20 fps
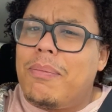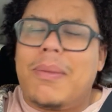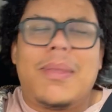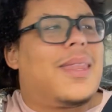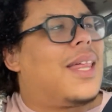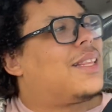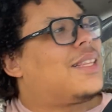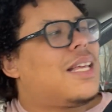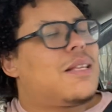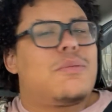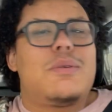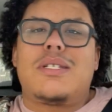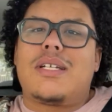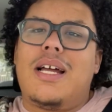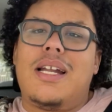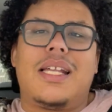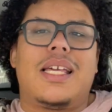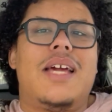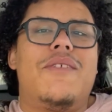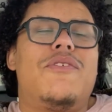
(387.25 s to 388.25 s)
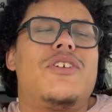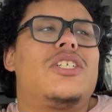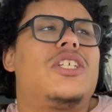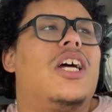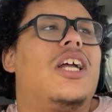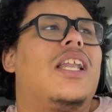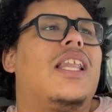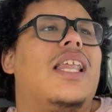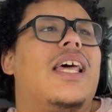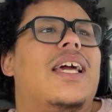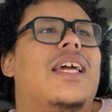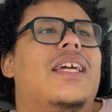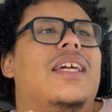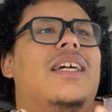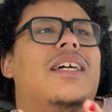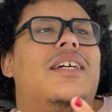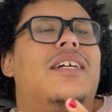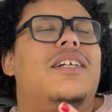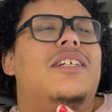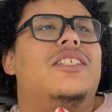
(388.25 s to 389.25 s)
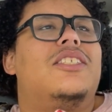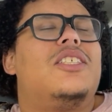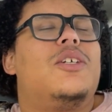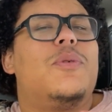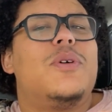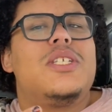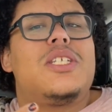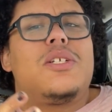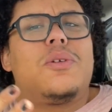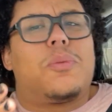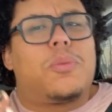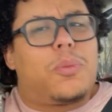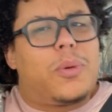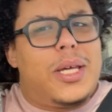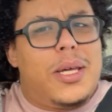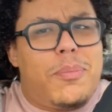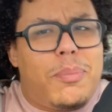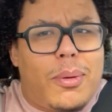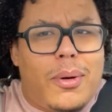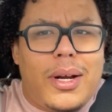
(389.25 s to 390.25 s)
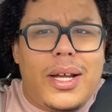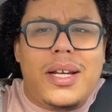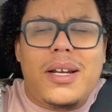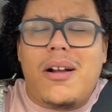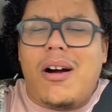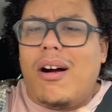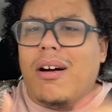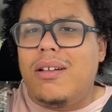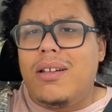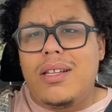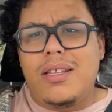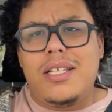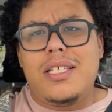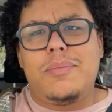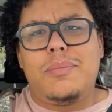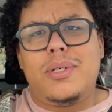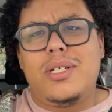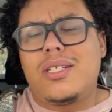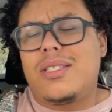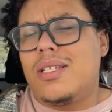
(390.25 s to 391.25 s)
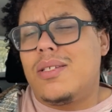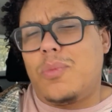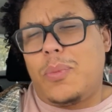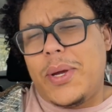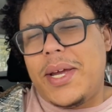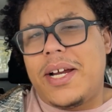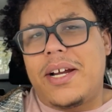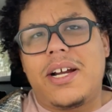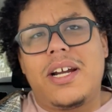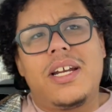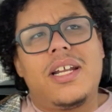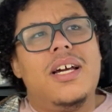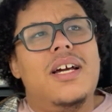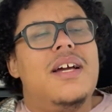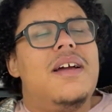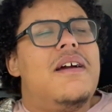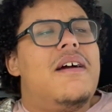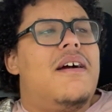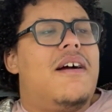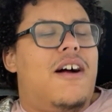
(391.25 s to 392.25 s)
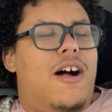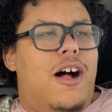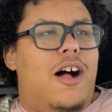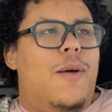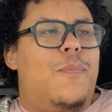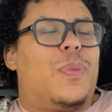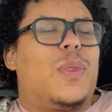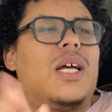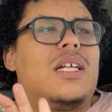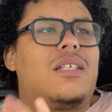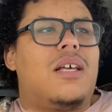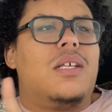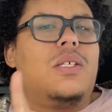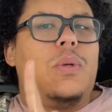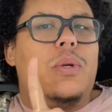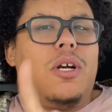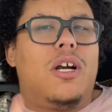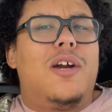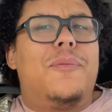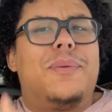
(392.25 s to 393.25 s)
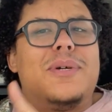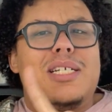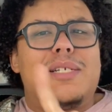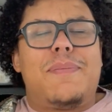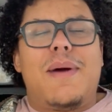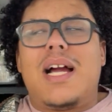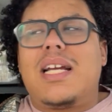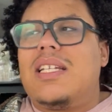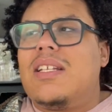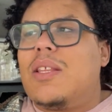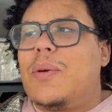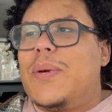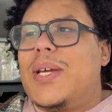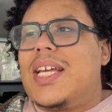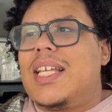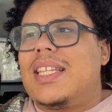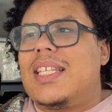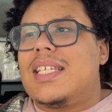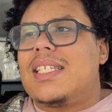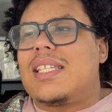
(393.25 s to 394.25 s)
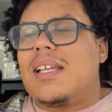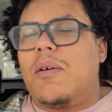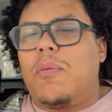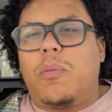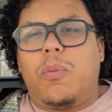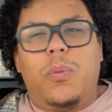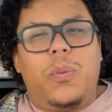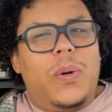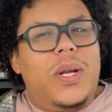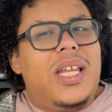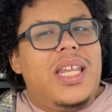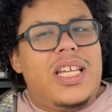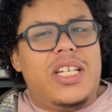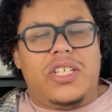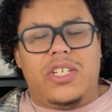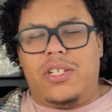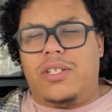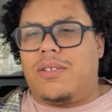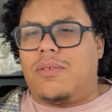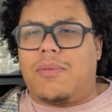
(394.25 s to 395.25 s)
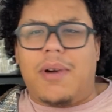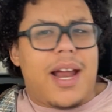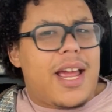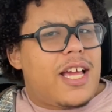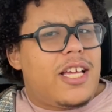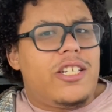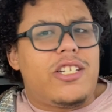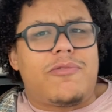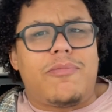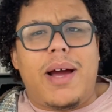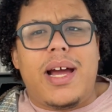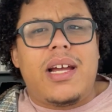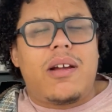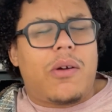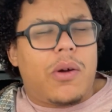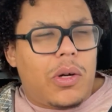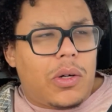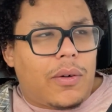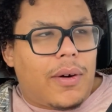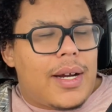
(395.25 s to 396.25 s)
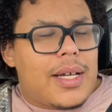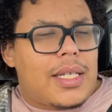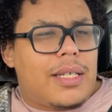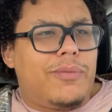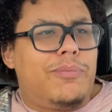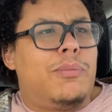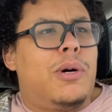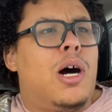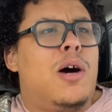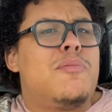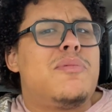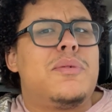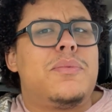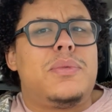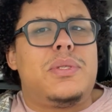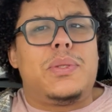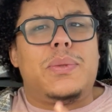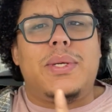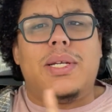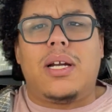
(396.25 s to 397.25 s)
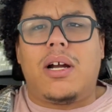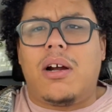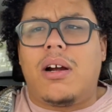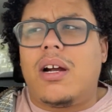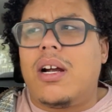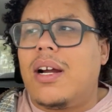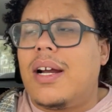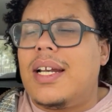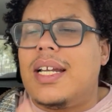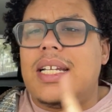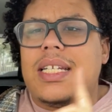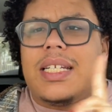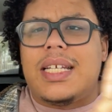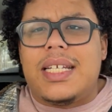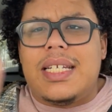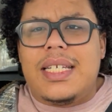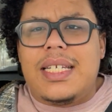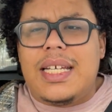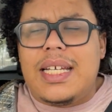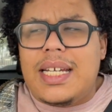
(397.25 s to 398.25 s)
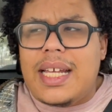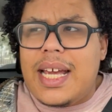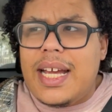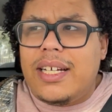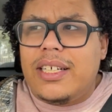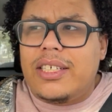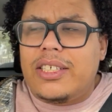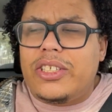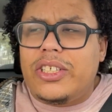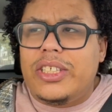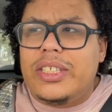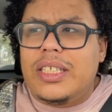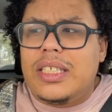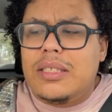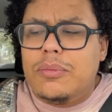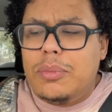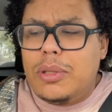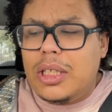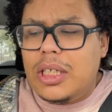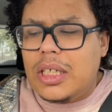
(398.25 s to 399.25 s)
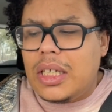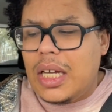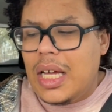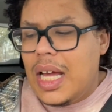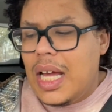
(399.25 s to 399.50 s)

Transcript: Like, that's what it's trying to give me. It's trying to like, she wants to reprint all of these books. It's weird. It's also in her perspective that we get this really strange microaggressive moment between her and an Indian character in this book.